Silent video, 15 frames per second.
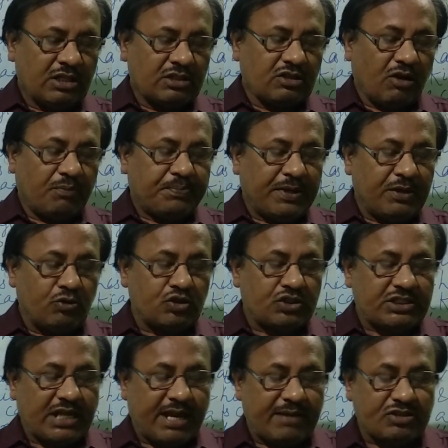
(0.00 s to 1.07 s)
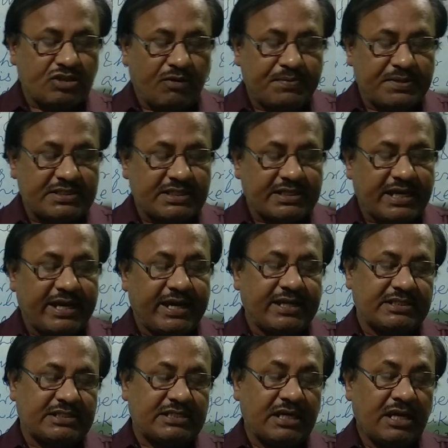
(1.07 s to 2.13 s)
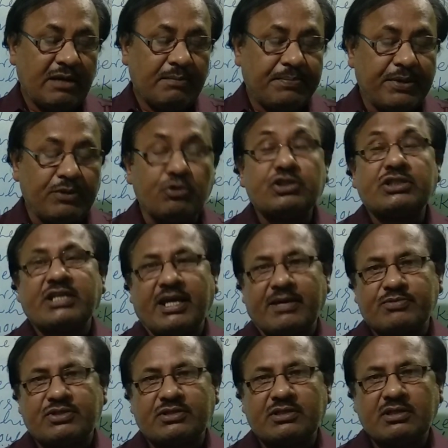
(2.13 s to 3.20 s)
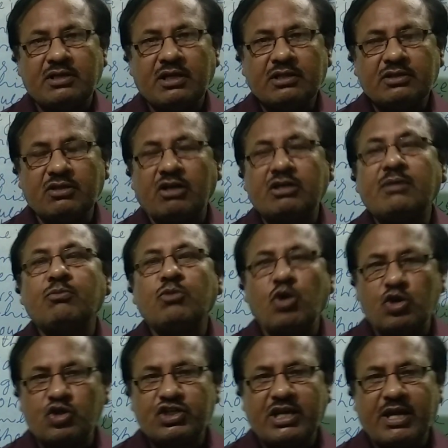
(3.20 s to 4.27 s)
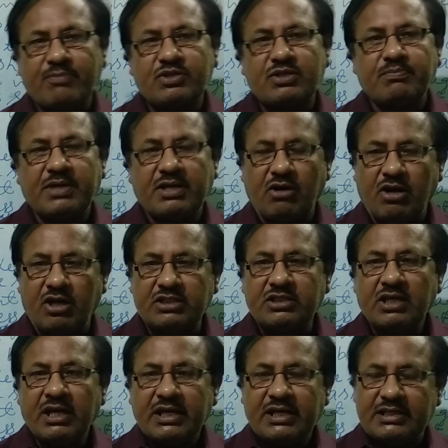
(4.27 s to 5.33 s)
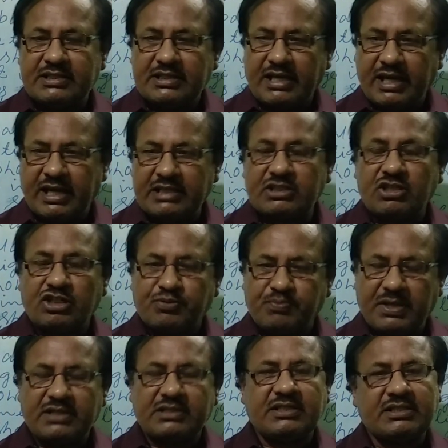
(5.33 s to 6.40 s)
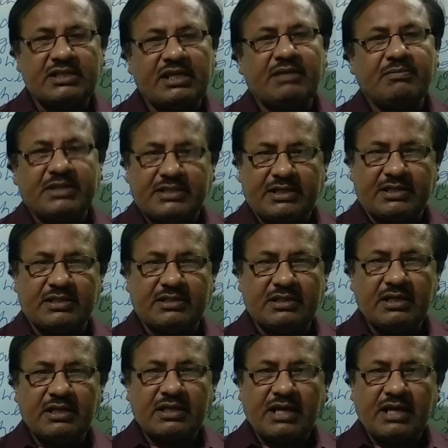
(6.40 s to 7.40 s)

The few steps of his case, few steps, not more steps, because his case, the space is limited.